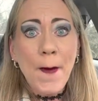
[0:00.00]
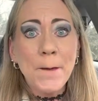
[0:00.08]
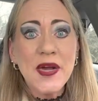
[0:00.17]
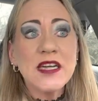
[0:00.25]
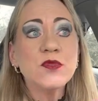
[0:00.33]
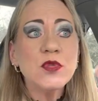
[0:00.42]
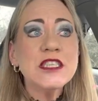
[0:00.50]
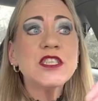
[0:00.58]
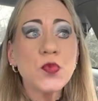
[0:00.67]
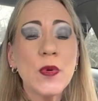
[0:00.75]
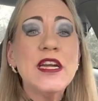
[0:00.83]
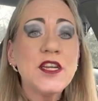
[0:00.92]
Because
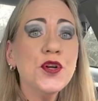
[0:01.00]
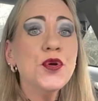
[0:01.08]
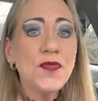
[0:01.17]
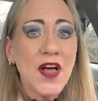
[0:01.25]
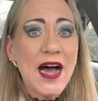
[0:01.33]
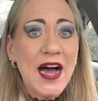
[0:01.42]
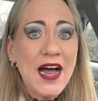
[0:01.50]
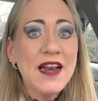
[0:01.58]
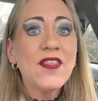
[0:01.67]
once we do that,